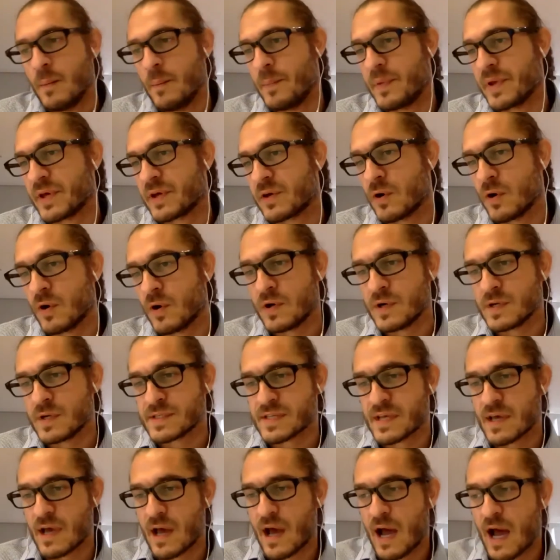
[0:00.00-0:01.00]

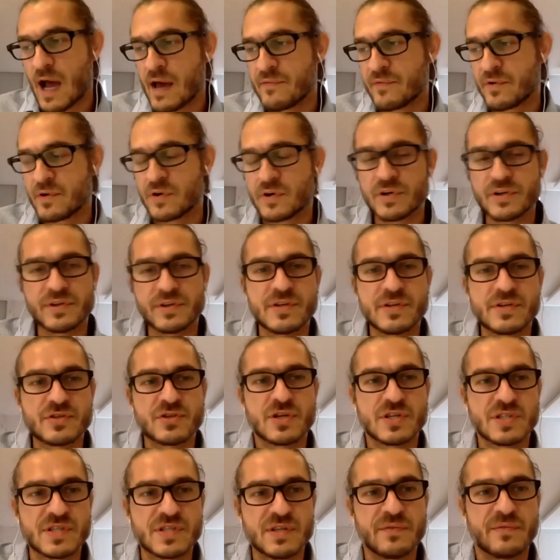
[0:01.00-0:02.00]
because I've heard these
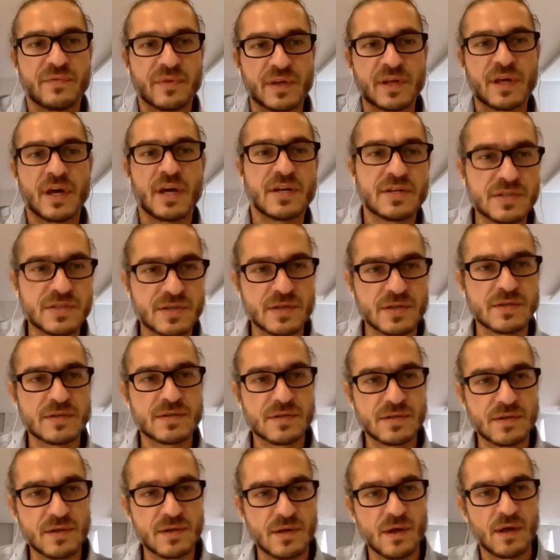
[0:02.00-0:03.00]

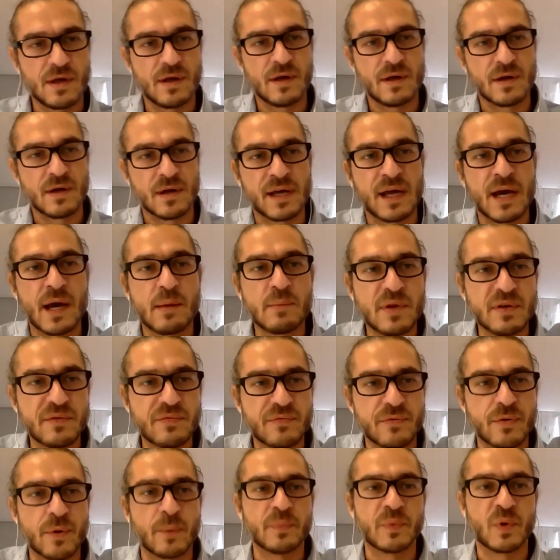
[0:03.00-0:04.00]
justifications coming
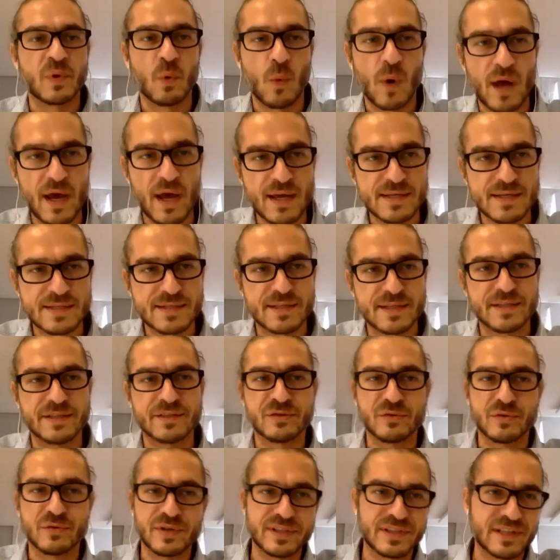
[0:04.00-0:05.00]
from the West
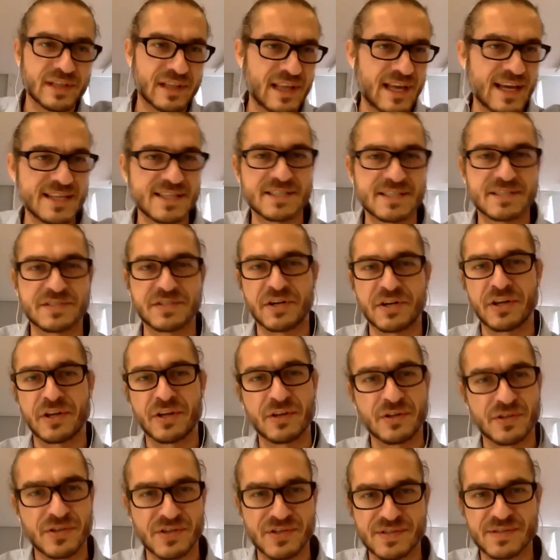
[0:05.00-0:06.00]
during the last 30
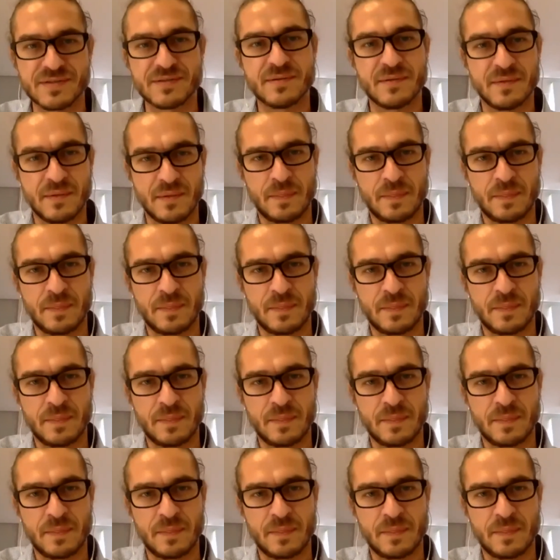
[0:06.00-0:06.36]
years.